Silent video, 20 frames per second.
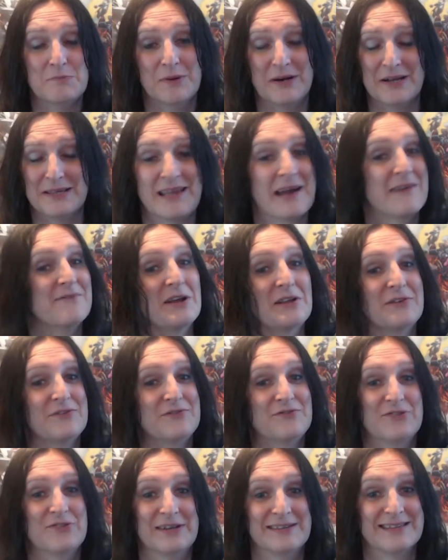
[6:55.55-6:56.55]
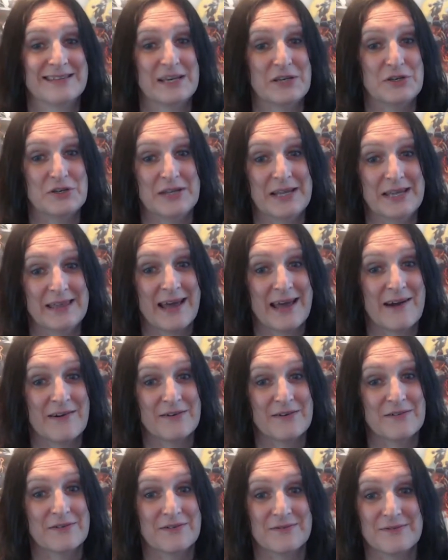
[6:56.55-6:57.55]
but a direct translation in that
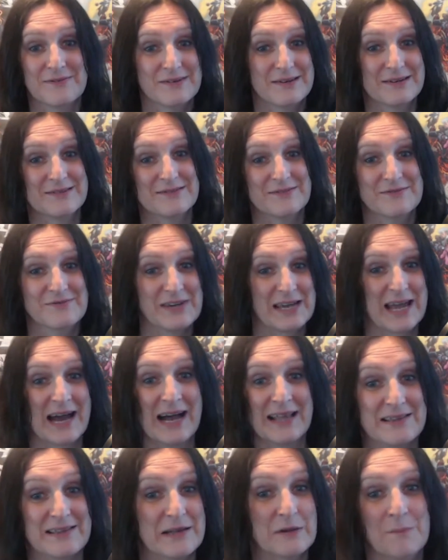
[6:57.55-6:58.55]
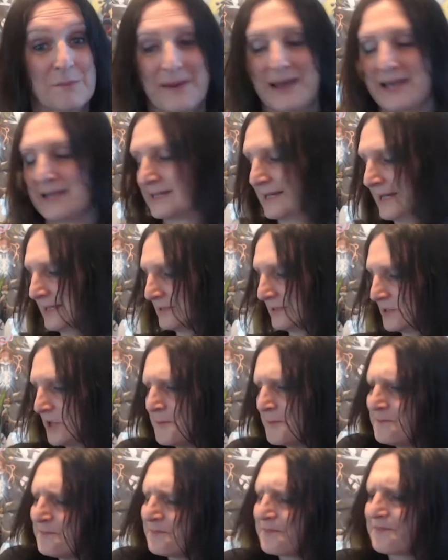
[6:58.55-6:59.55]
regard didn't make sense.
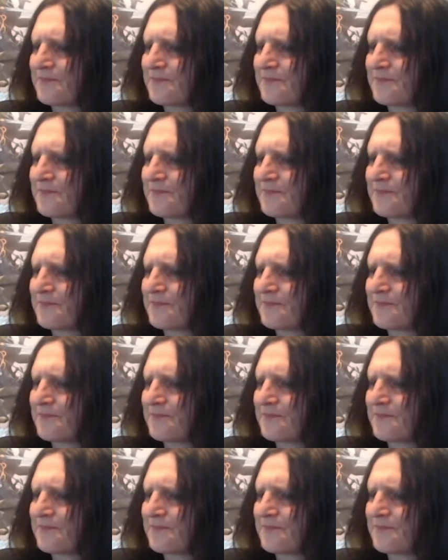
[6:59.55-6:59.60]
So